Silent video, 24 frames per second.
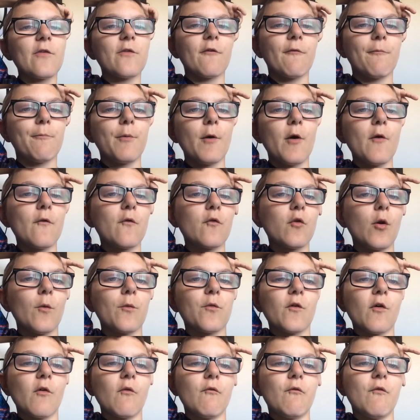of both
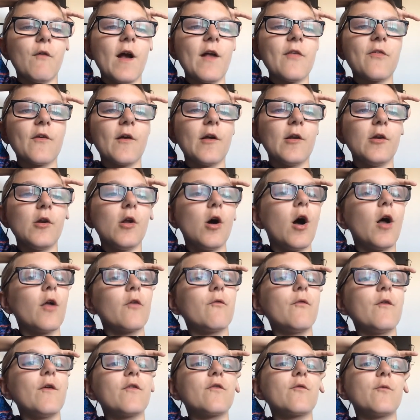clubs on red
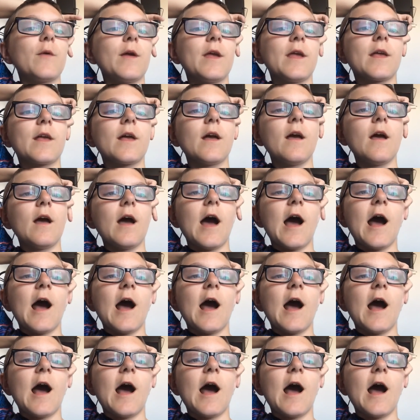alert this week